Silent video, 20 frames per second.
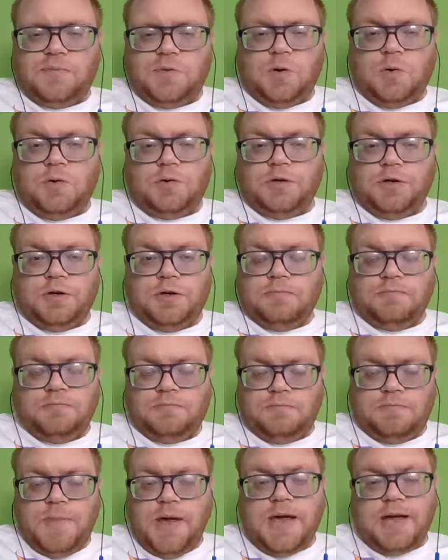older
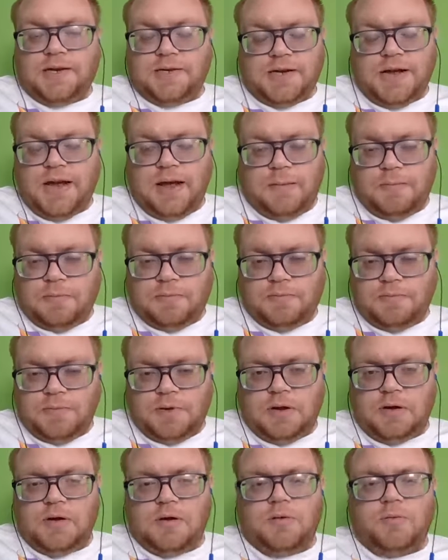man type.
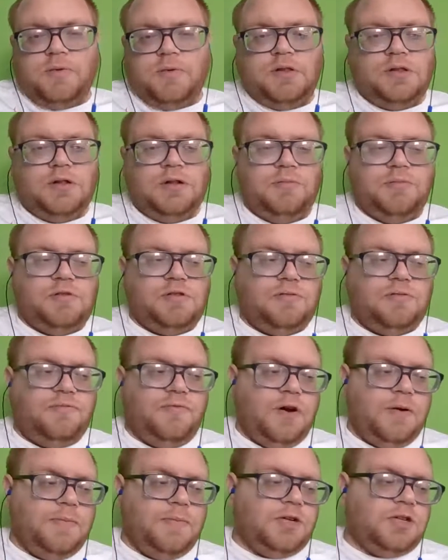It was
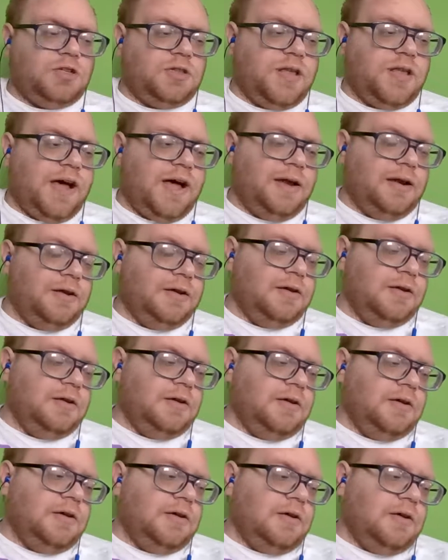very much that.
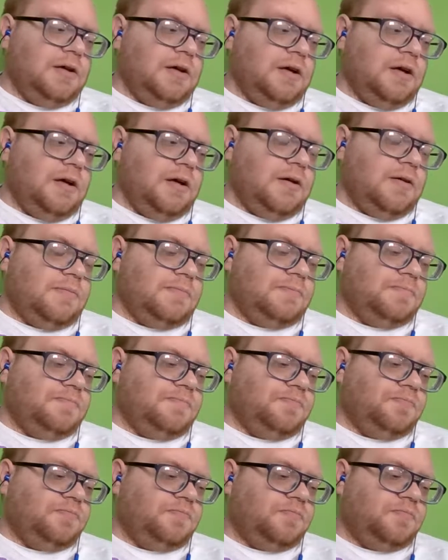Um,
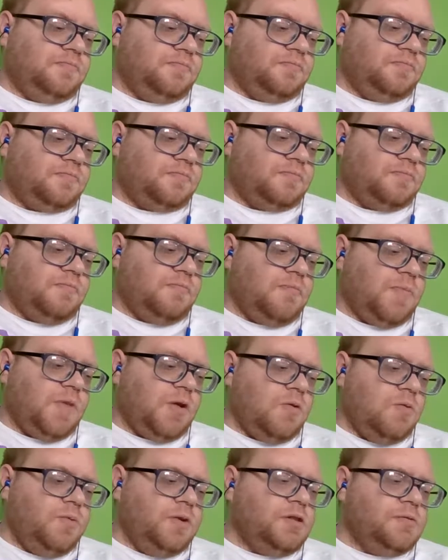
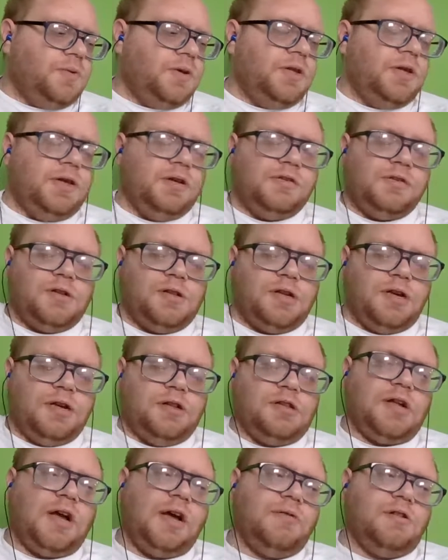what's really interesting
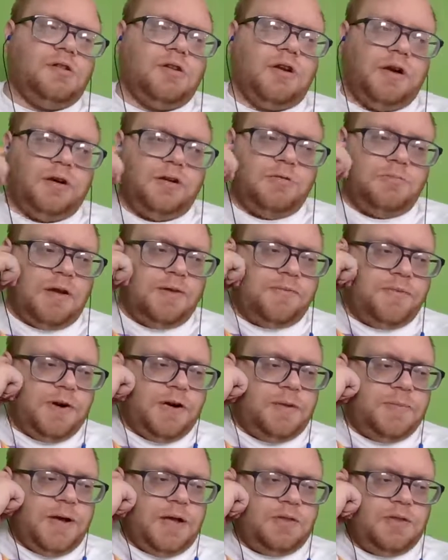is I was talking to my
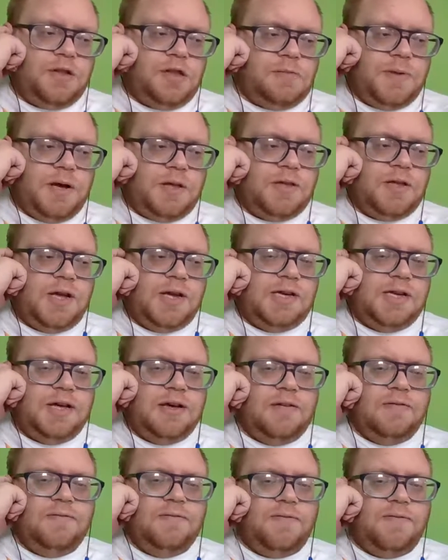friend about this, about the
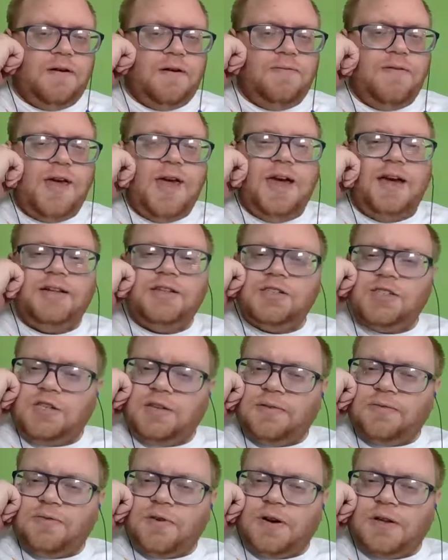idea of age
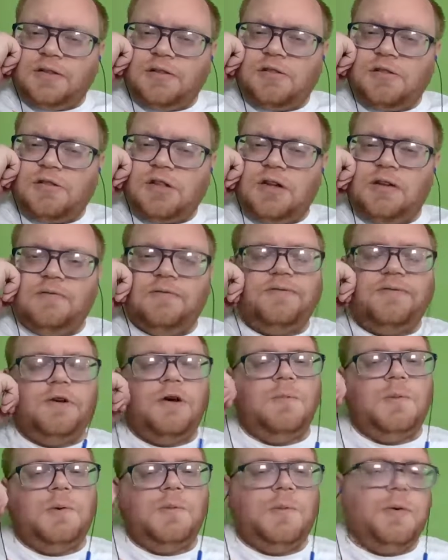difference in
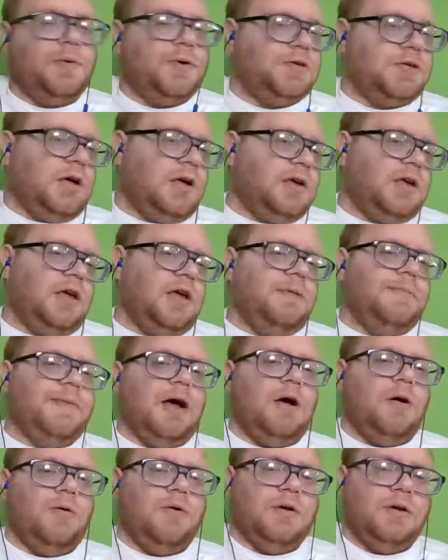film, and we were talking
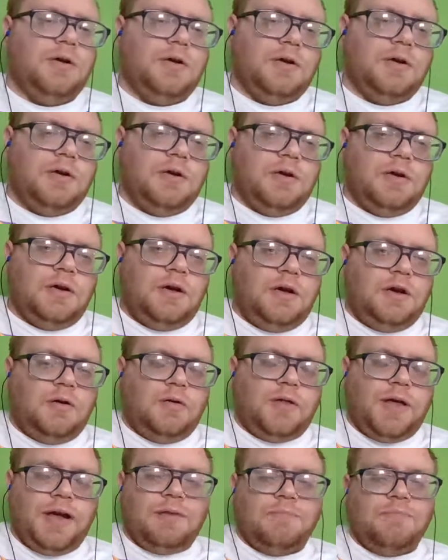about,
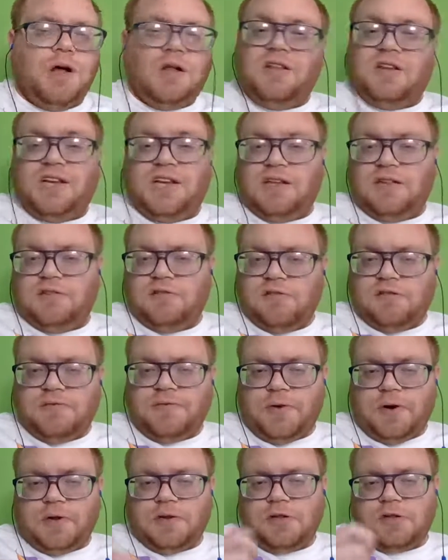like Mulligans,
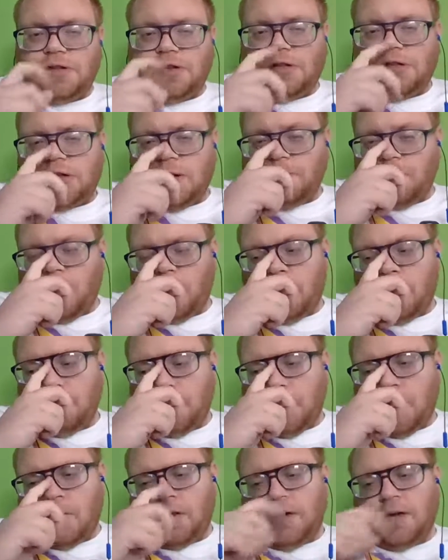for instance. I brought up
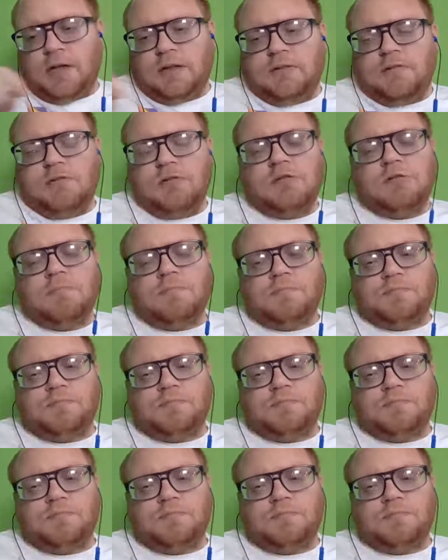Mulligans,